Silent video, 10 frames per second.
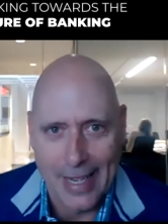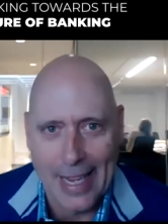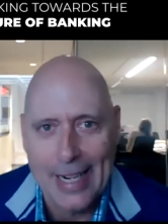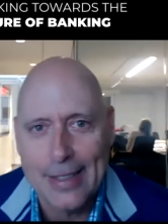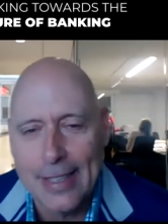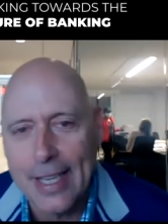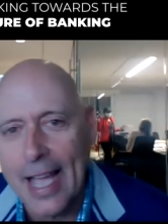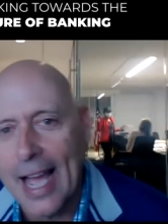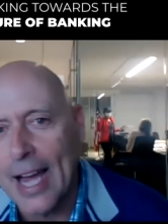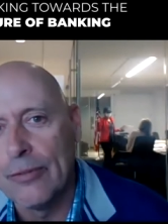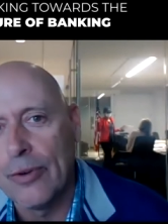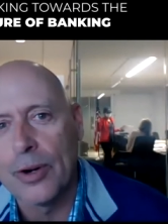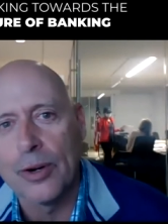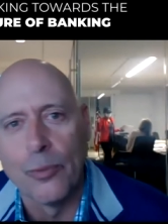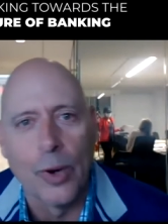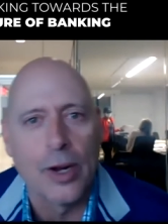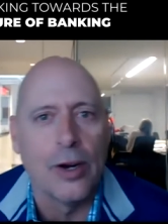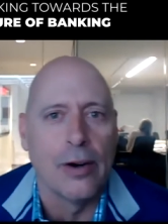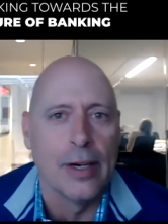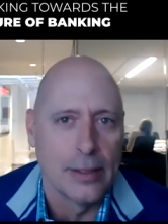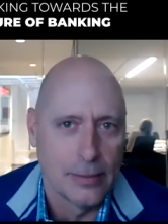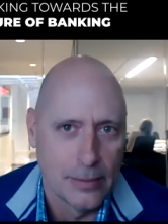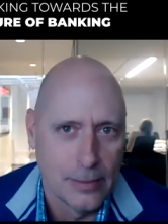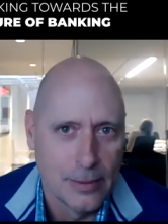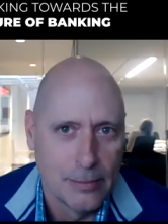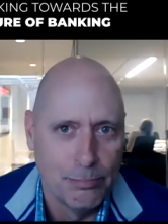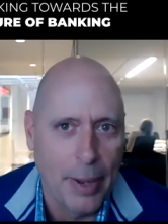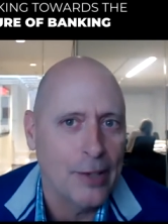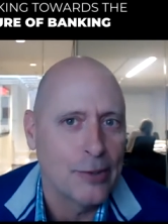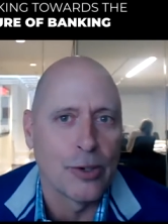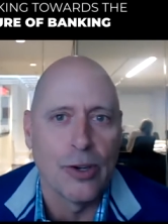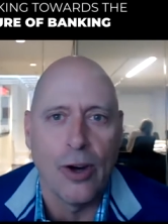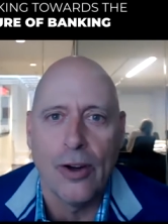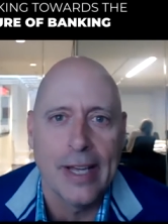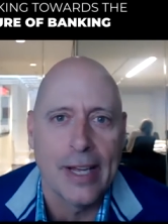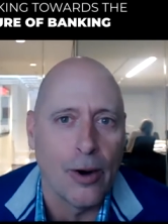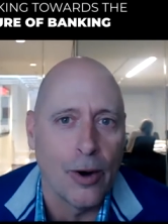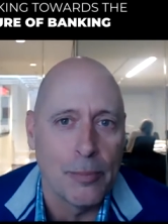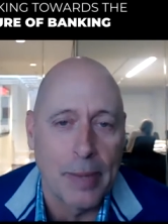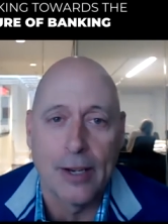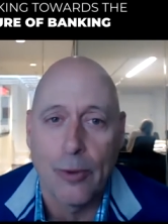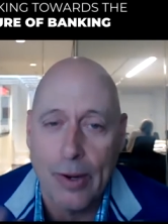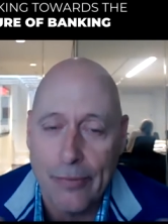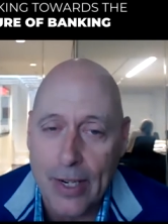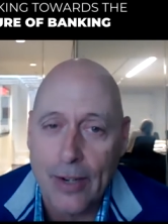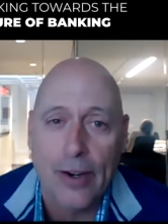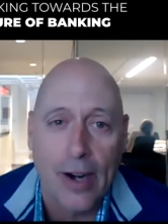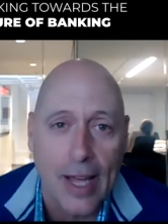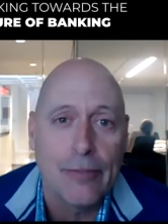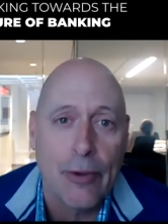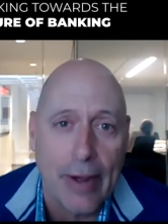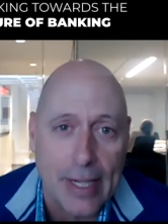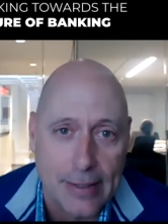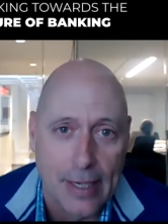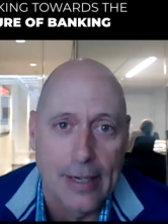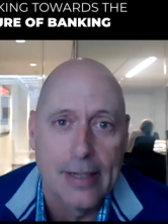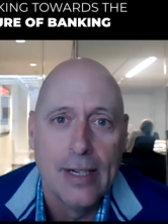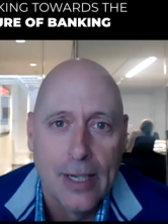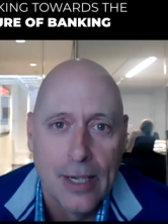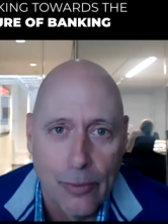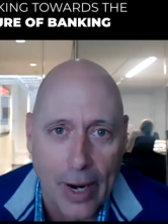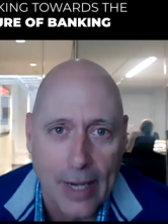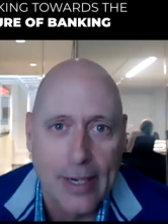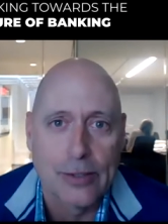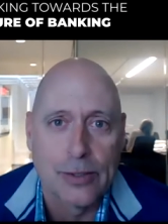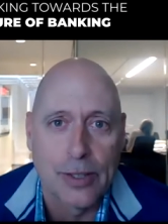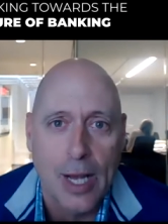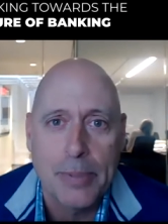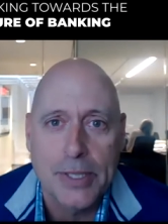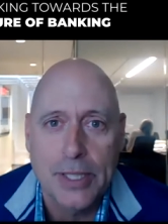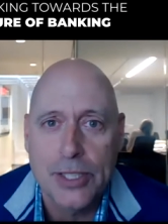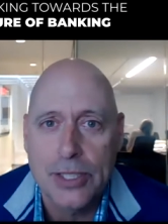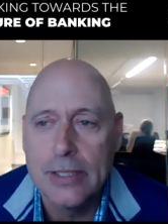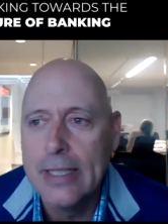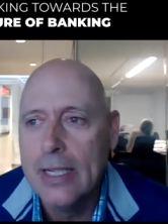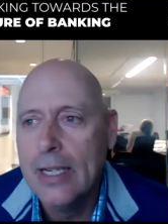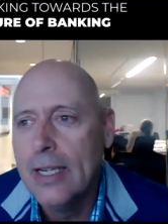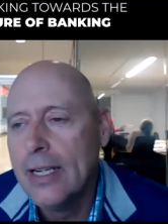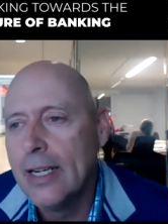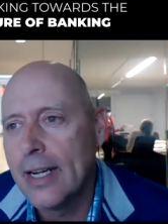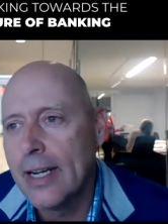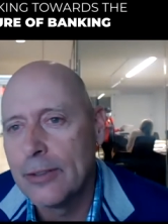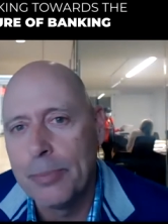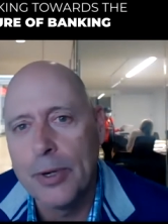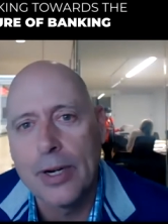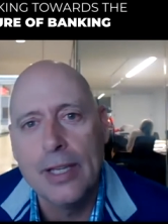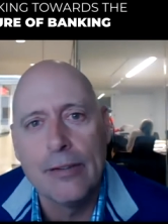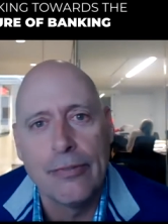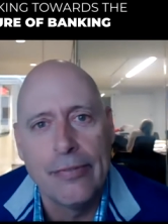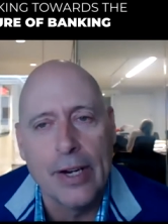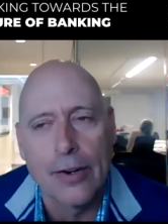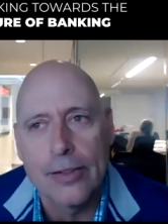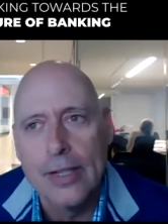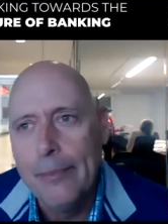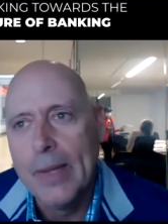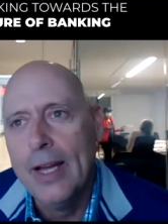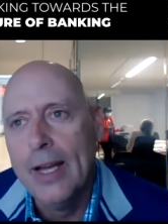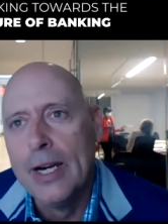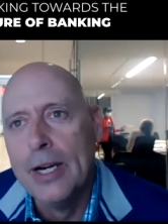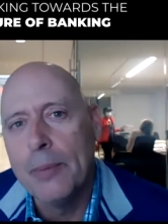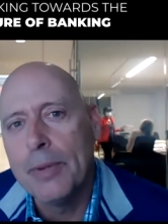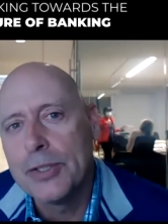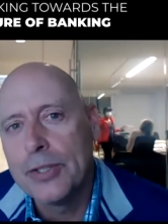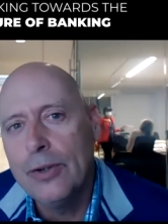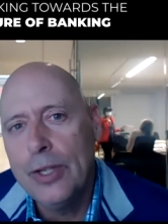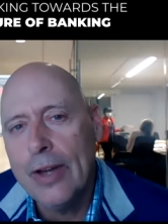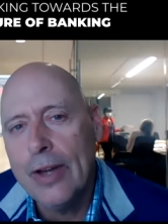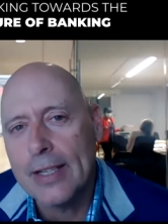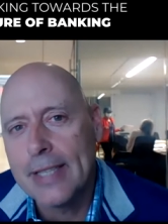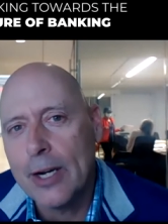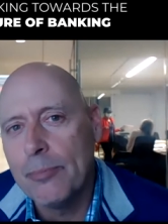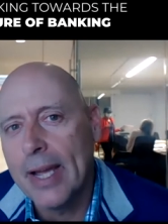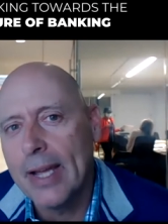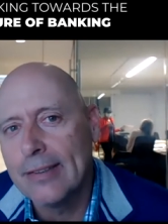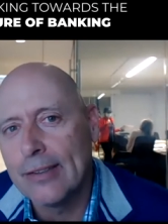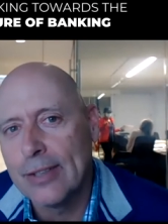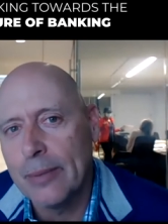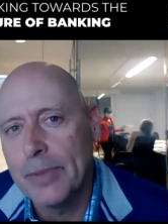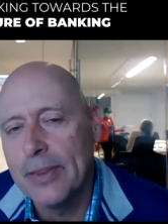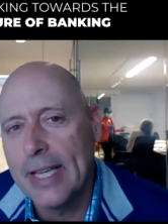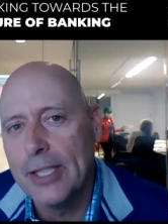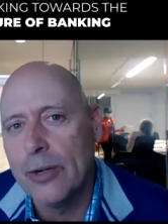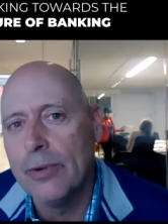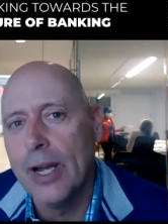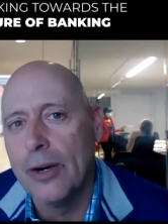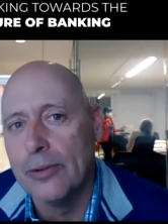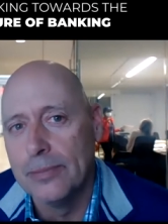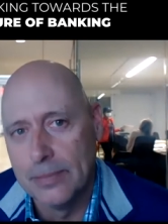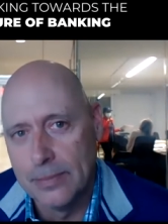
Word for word: anything out of order, we're gone. Banks are gone in a heartbeat. And quite frankly, there are a lot of you out there right now. So the competition uh, is pretty fierce. Number two, you got to tell banks something they don't know.